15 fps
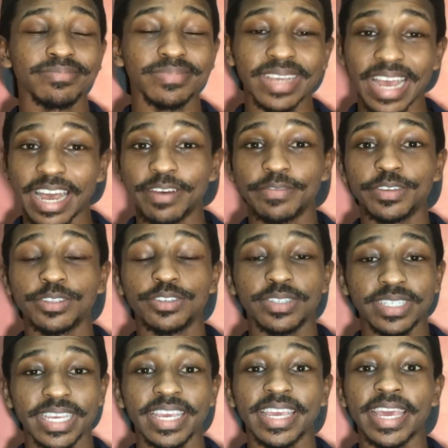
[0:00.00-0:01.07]
having
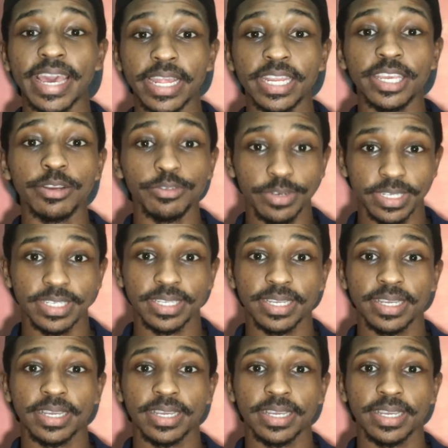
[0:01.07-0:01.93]
to take any risk.